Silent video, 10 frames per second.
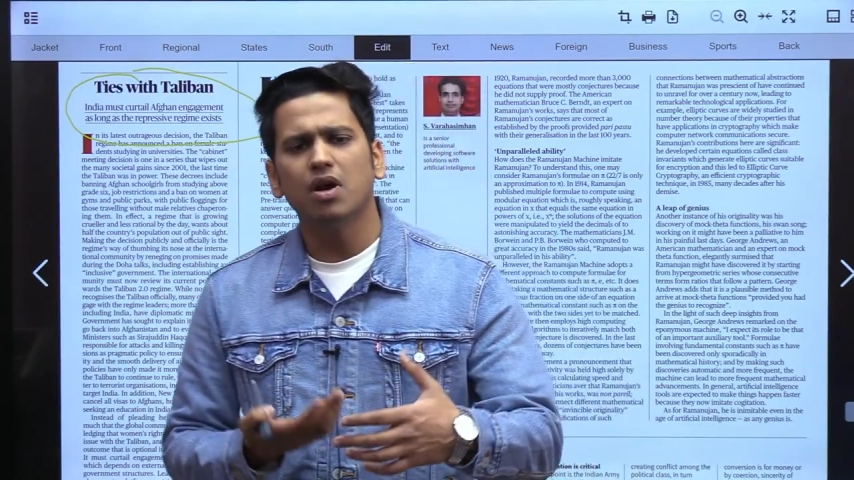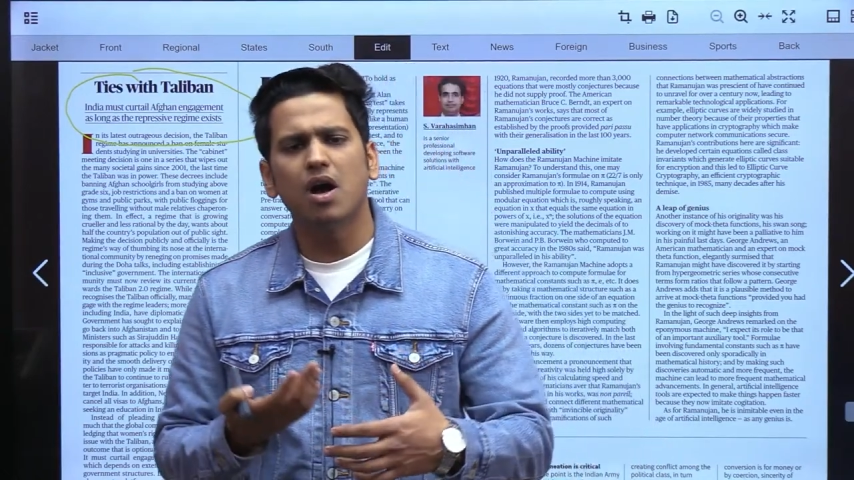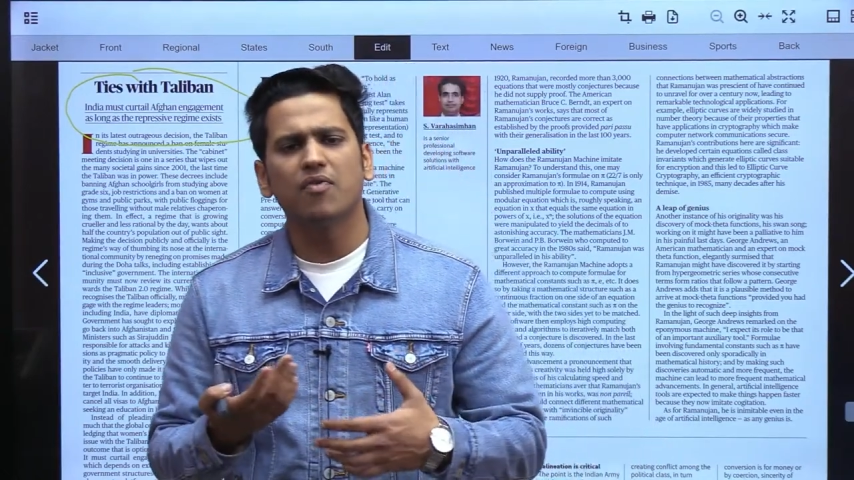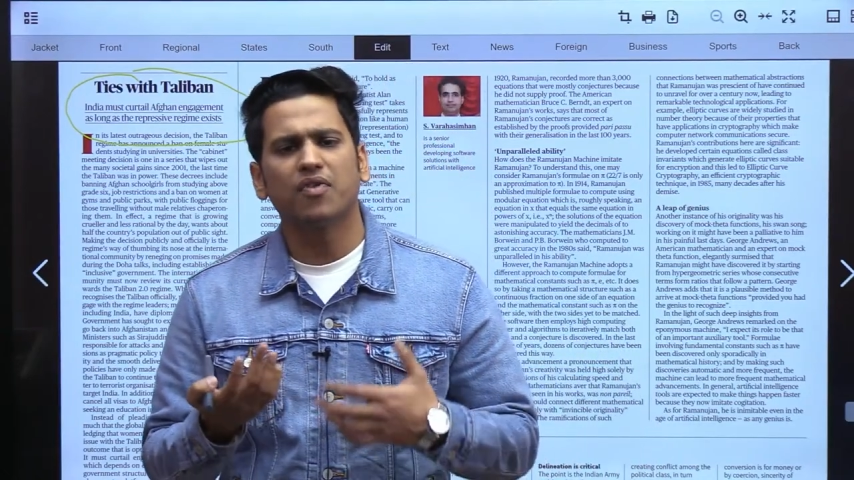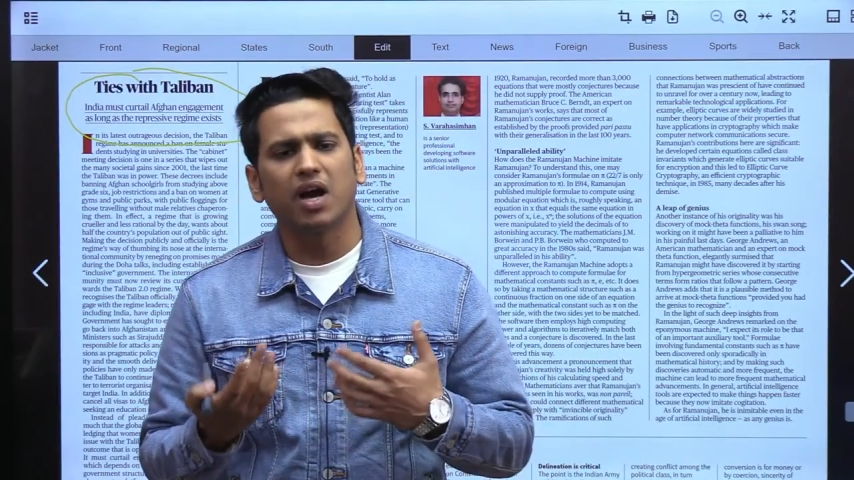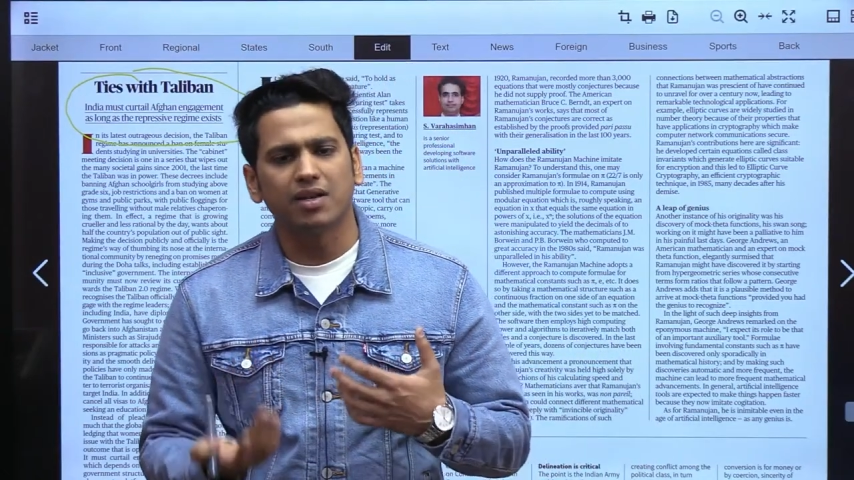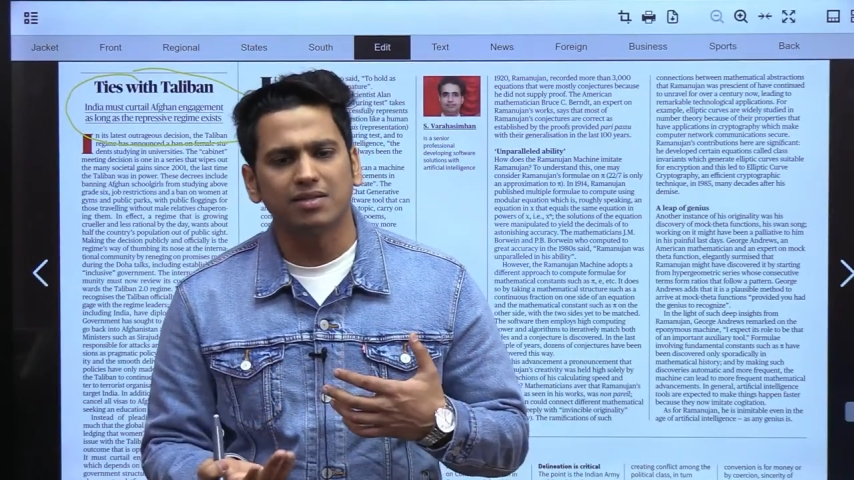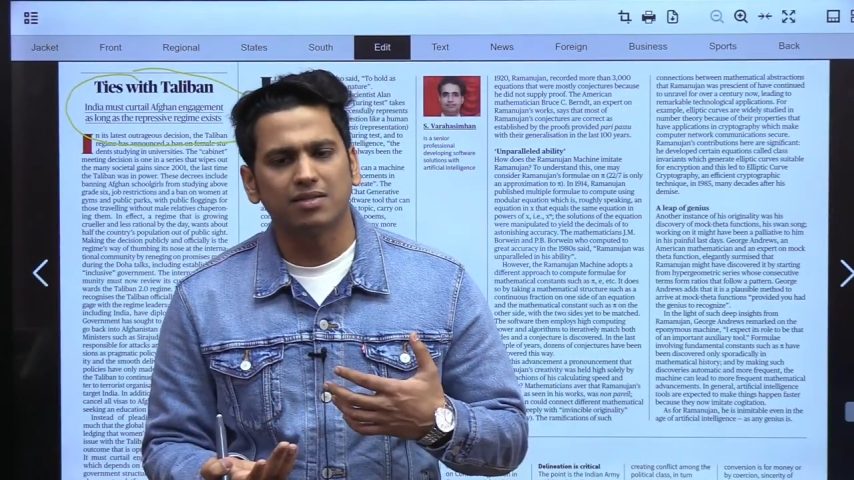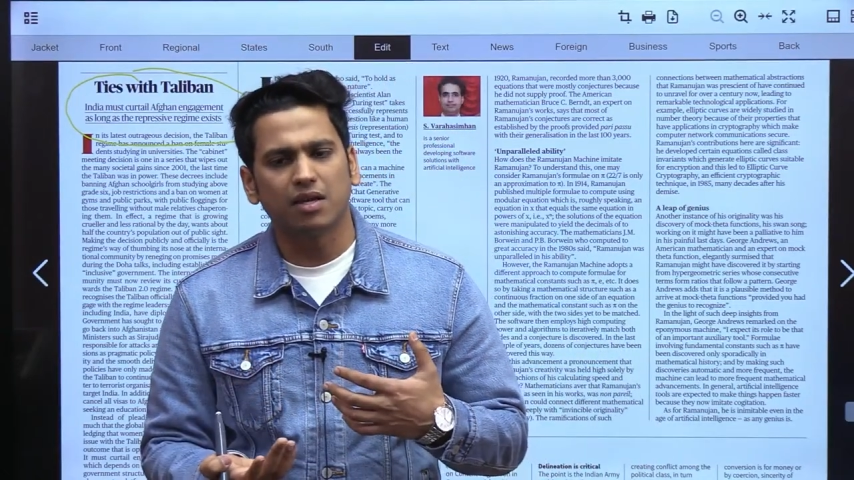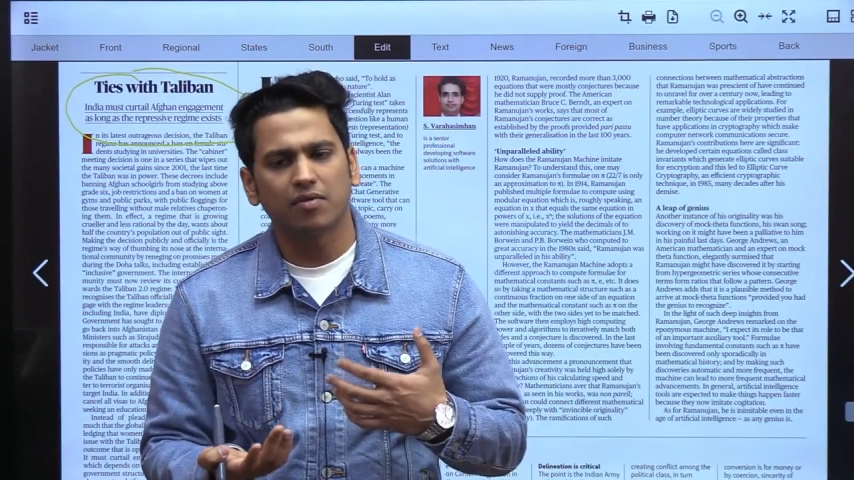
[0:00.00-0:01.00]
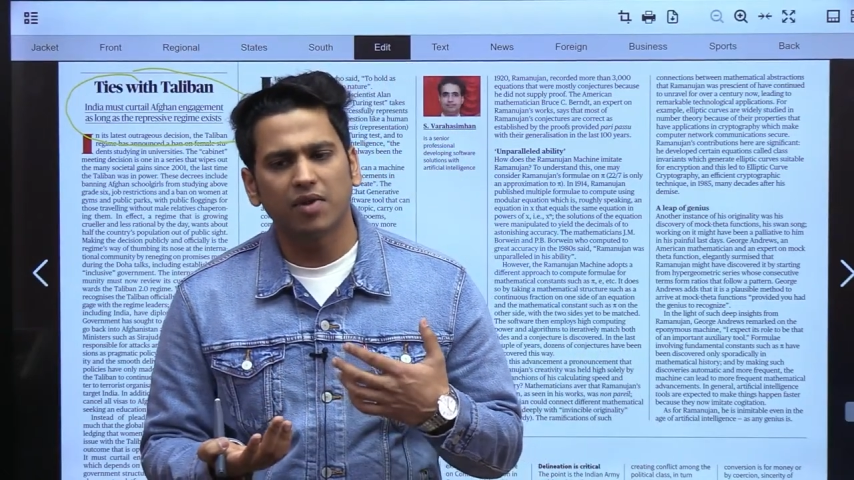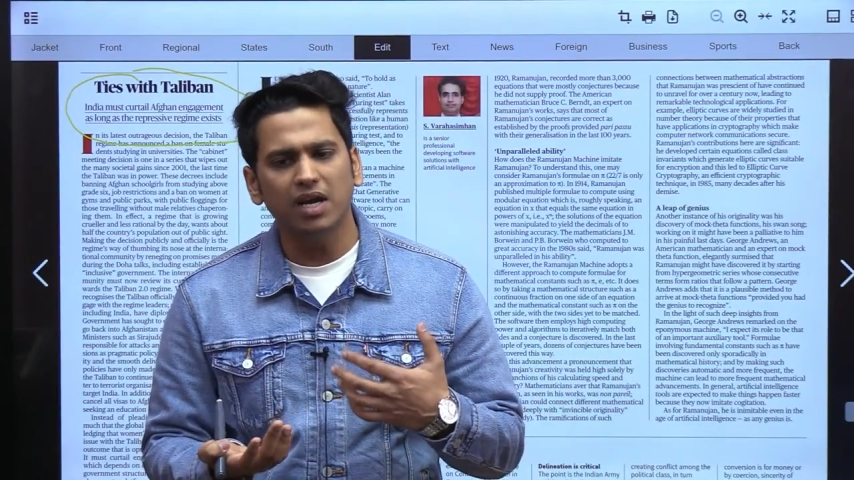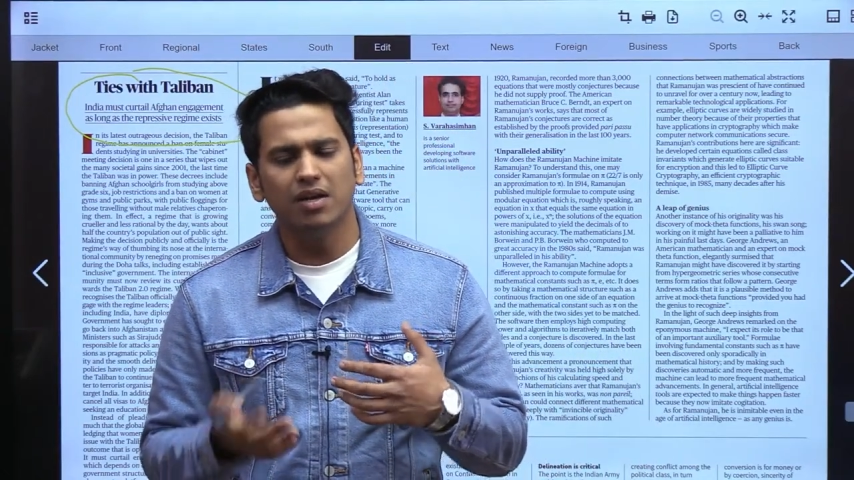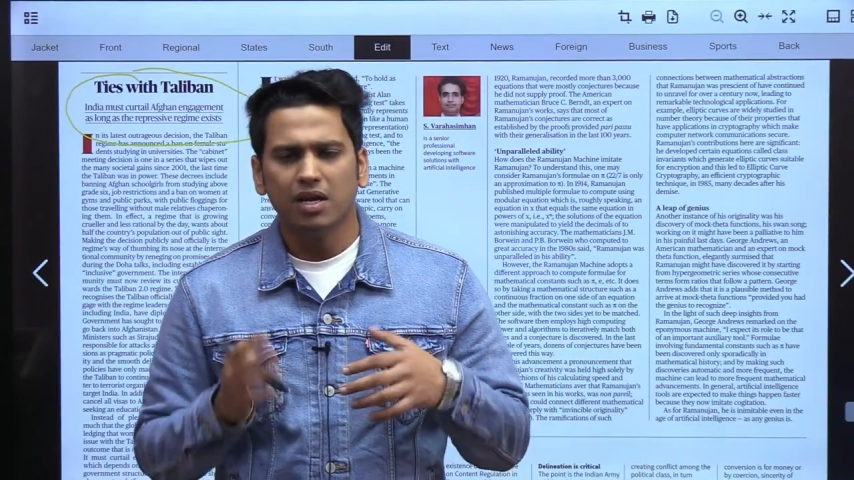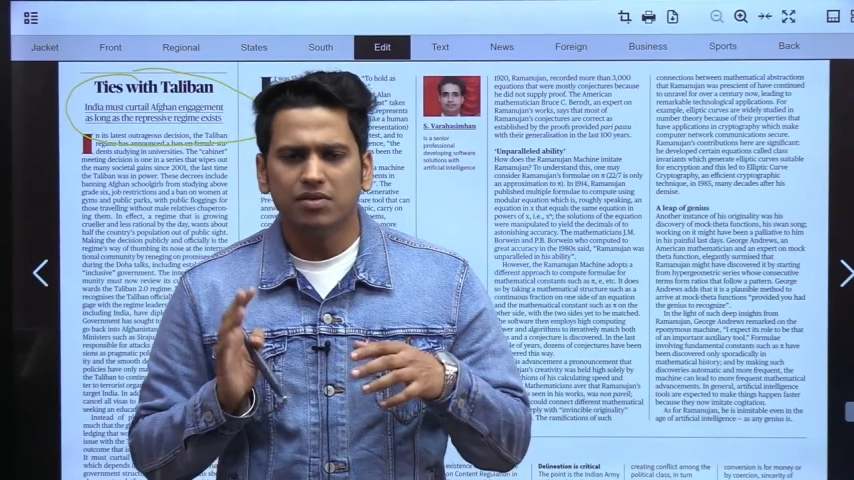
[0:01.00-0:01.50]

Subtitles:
Afghanistan, right?